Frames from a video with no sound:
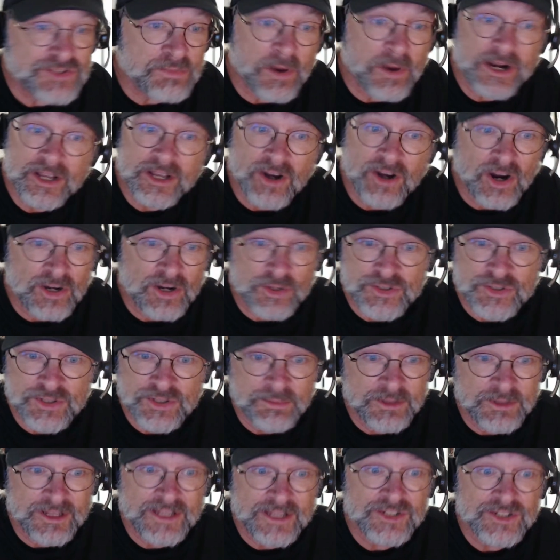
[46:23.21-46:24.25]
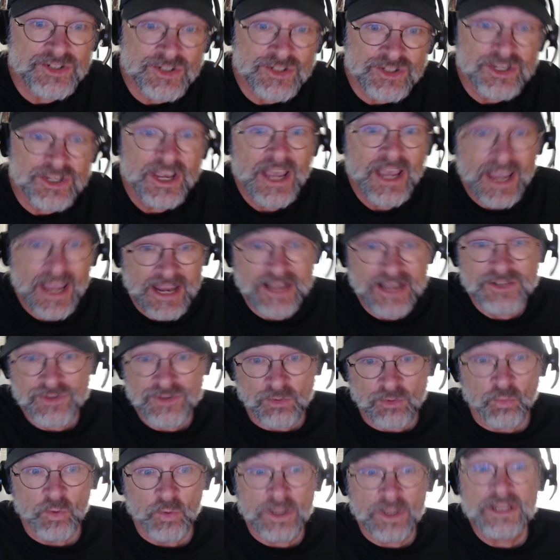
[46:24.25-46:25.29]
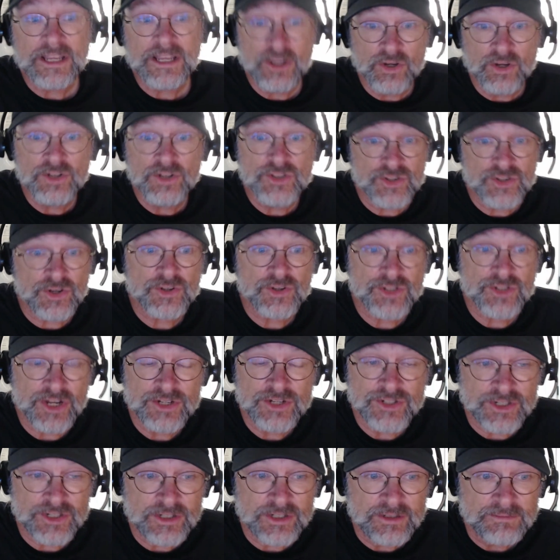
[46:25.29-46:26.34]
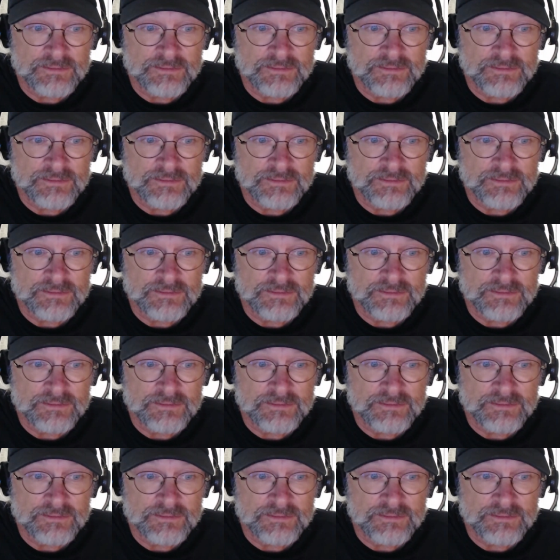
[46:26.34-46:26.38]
Monte Carlo simulations. It's a really good search engine.